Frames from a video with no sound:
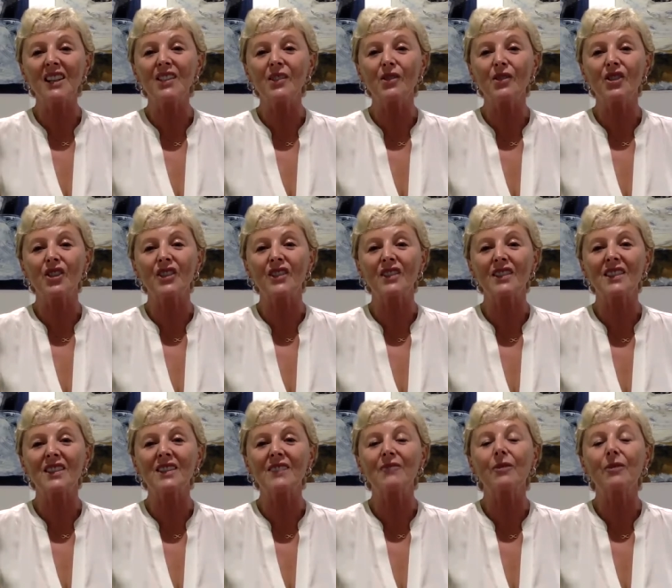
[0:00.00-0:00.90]

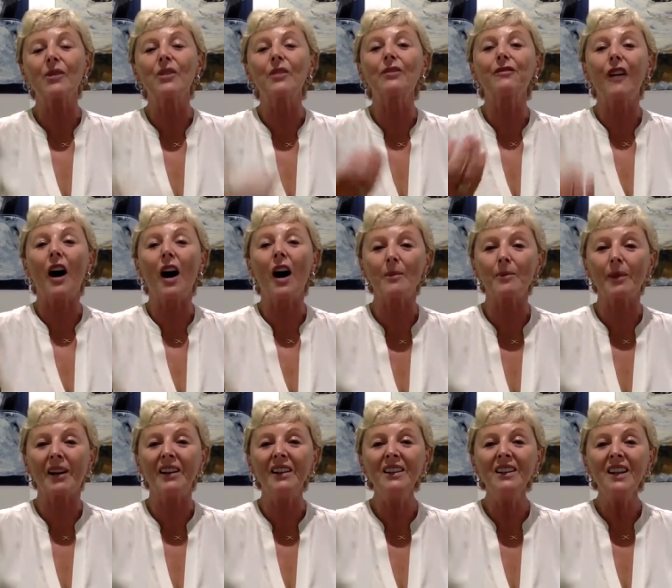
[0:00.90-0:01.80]
estrogens with the
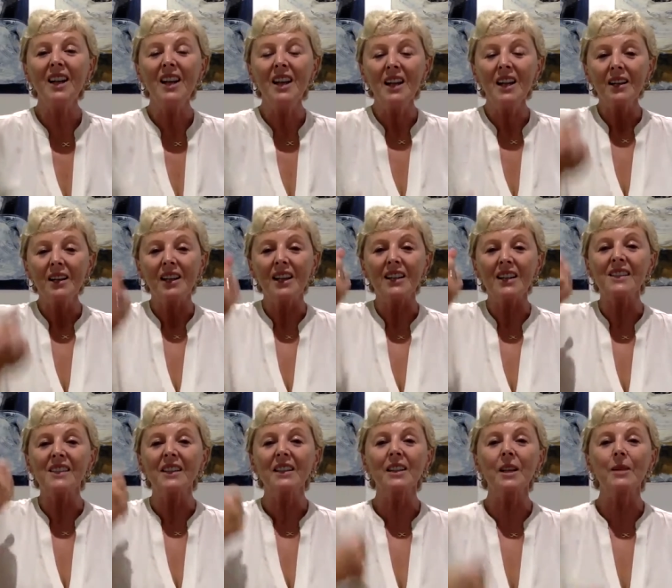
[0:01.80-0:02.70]
fibre gets
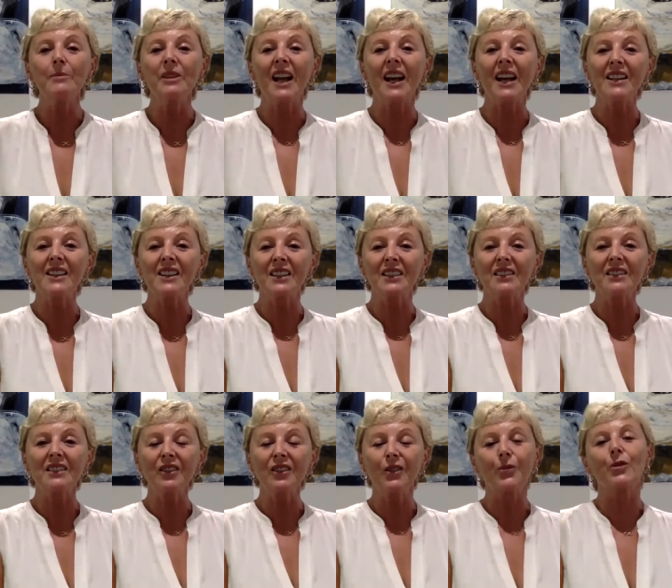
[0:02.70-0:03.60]
eliminated
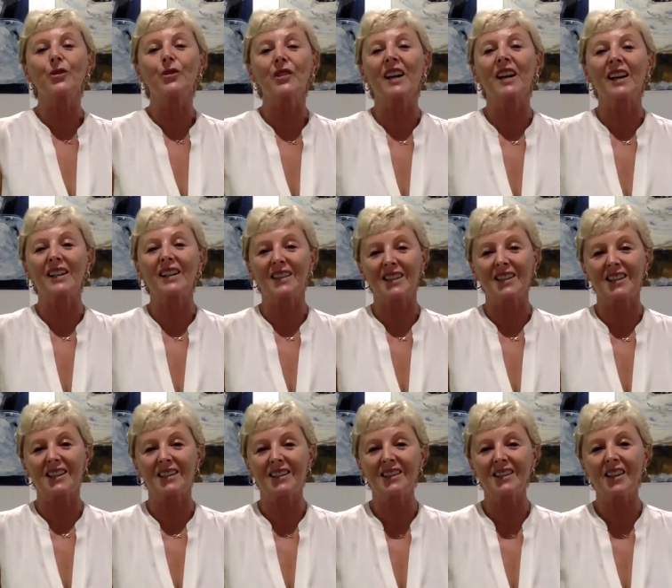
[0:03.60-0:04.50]
through the gut.
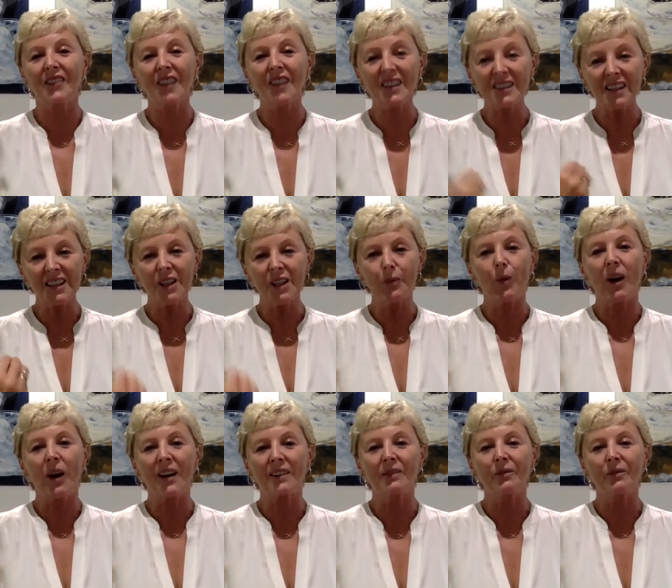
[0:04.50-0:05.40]
So that's only
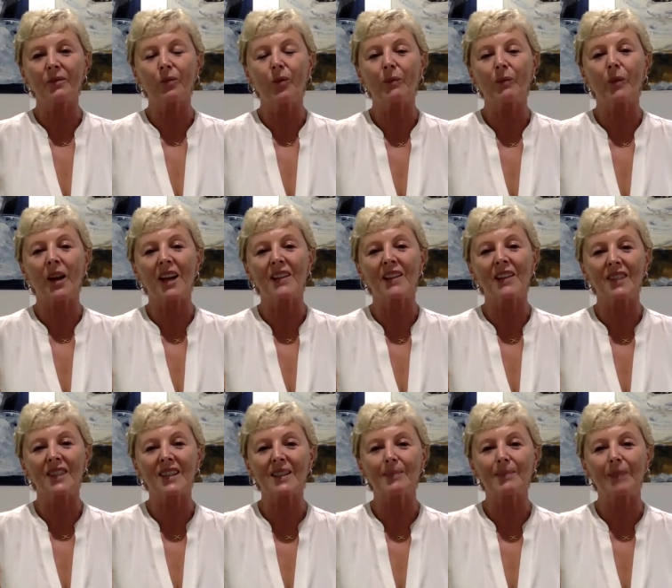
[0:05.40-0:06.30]
one way of
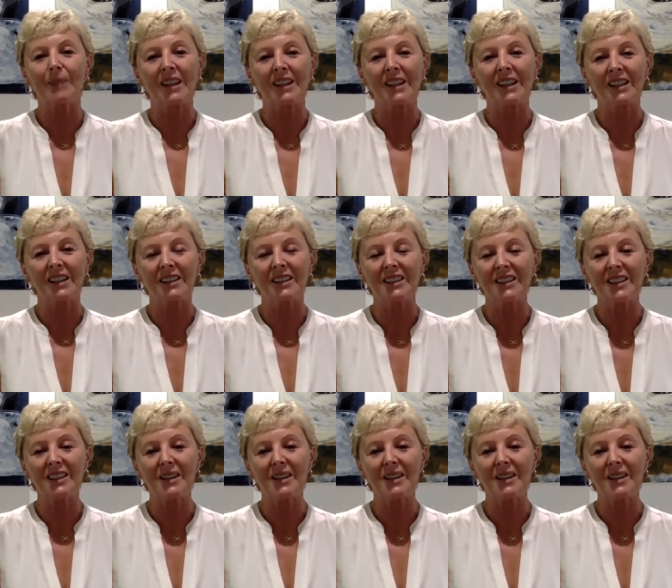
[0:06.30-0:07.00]
explaining it.